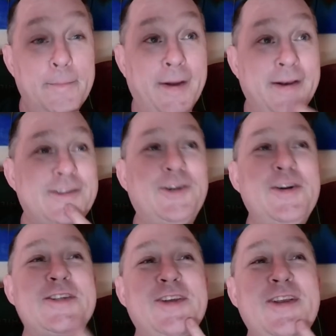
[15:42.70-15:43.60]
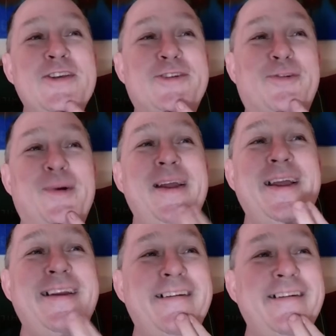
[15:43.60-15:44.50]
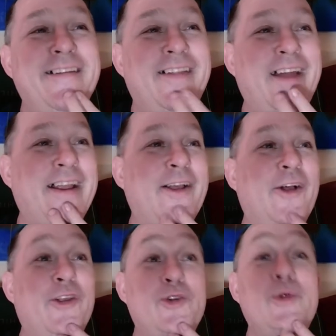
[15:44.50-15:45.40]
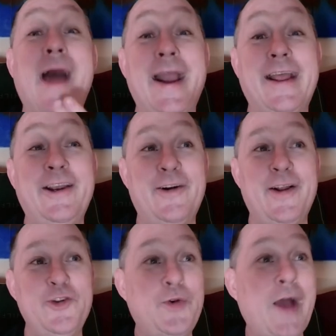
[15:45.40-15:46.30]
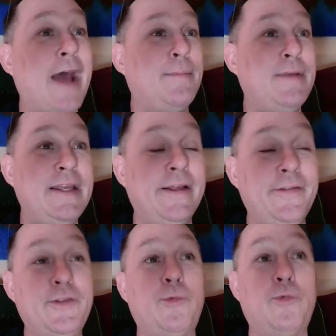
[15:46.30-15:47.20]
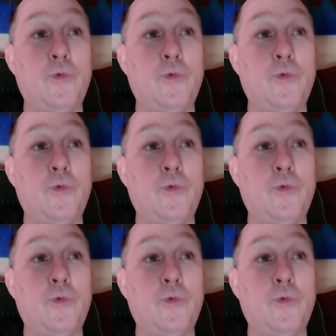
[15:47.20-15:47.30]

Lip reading: But seriously, this rig, like, you got to hear it. You got to be in the